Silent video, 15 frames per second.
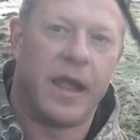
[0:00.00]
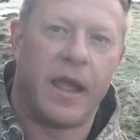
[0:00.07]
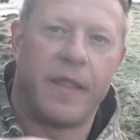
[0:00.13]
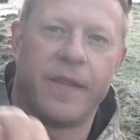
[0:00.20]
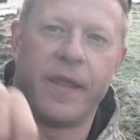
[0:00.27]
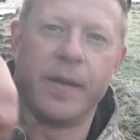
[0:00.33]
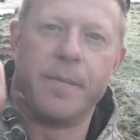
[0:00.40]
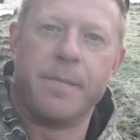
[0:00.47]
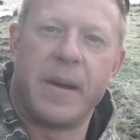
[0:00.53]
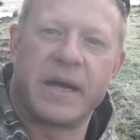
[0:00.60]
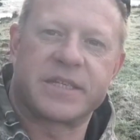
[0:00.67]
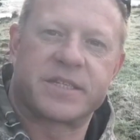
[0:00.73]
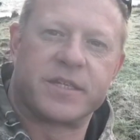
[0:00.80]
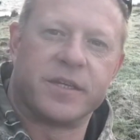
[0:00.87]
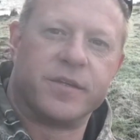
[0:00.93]
and then a
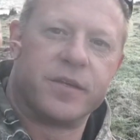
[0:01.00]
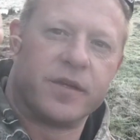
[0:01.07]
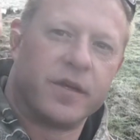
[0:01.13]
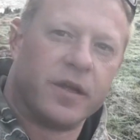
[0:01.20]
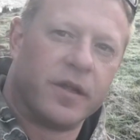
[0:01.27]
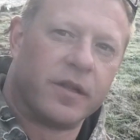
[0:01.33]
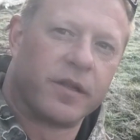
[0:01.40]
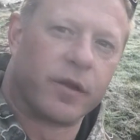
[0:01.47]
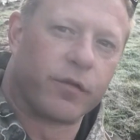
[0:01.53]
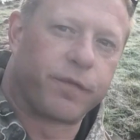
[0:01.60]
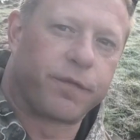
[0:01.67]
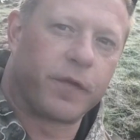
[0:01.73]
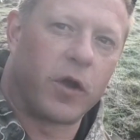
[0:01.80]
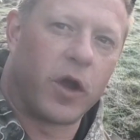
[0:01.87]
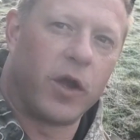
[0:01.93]
mustard little
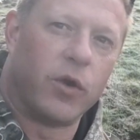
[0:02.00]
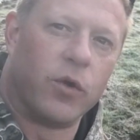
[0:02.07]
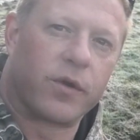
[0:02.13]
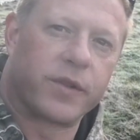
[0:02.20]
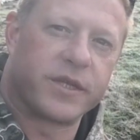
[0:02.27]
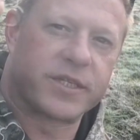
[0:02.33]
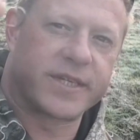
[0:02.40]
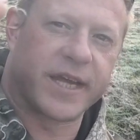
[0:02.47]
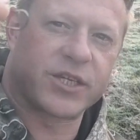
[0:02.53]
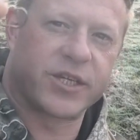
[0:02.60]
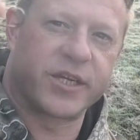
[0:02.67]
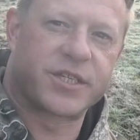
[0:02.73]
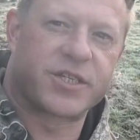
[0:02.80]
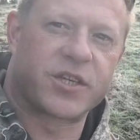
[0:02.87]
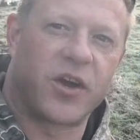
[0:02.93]
fly hook. This is
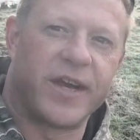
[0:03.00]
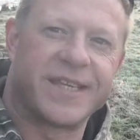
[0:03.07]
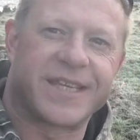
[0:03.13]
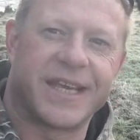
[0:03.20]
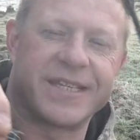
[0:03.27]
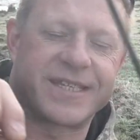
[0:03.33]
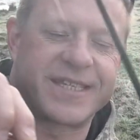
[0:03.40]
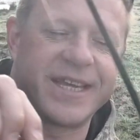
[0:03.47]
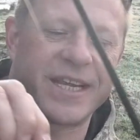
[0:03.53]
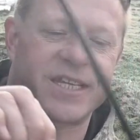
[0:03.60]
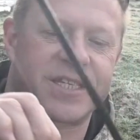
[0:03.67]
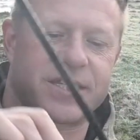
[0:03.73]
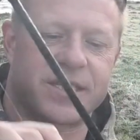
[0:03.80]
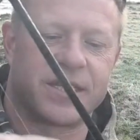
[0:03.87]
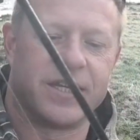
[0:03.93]
actually a size
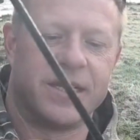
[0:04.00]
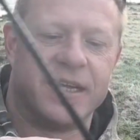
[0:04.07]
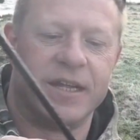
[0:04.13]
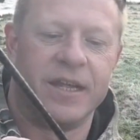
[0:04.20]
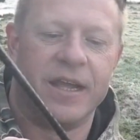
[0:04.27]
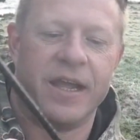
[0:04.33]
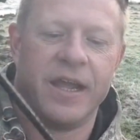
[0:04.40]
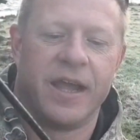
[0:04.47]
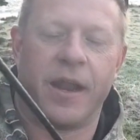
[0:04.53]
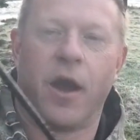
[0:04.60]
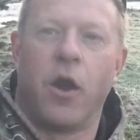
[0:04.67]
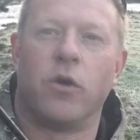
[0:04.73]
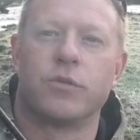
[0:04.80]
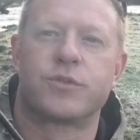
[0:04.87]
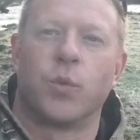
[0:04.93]
6, and
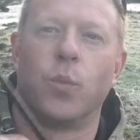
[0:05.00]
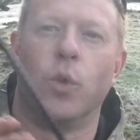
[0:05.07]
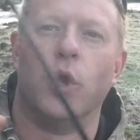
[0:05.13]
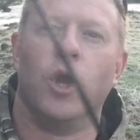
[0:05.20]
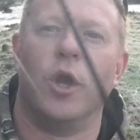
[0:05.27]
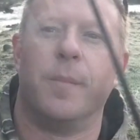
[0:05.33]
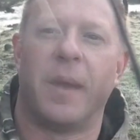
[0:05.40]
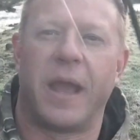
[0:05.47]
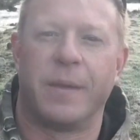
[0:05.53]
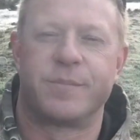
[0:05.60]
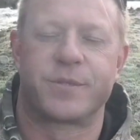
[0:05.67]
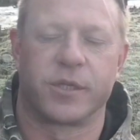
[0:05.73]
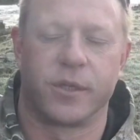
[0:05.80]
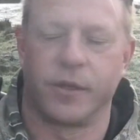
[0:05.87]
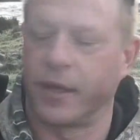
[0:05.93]
it holds a worm
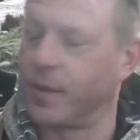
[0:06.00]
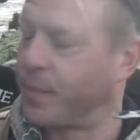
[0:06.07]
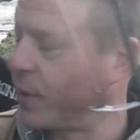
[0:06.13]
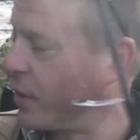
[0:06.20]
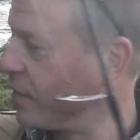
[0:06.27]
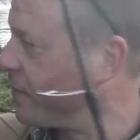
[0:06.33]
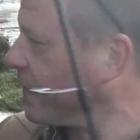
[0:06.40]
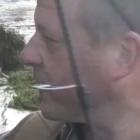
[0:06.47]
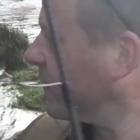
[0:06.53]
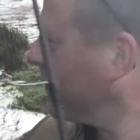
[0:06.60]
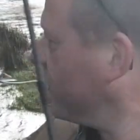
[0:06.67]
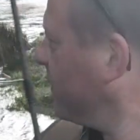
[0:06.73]
absolutely perfect.